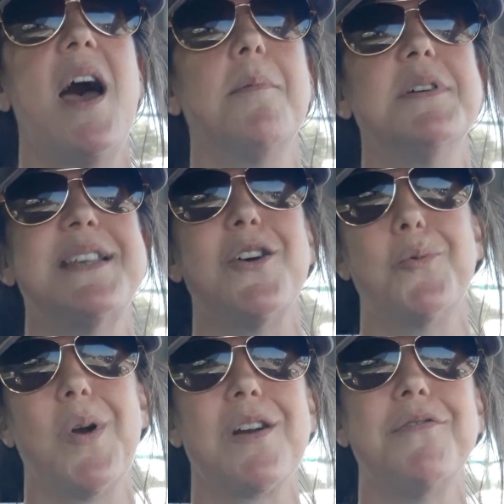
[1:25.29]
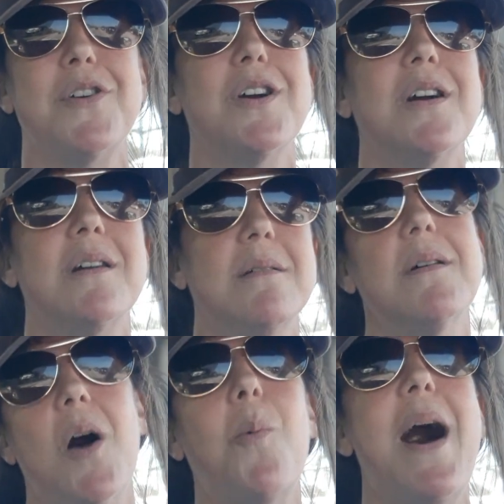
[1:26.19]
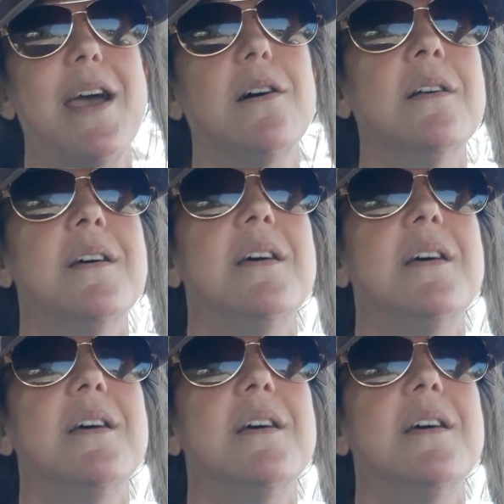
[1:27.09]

I was out of work for a while,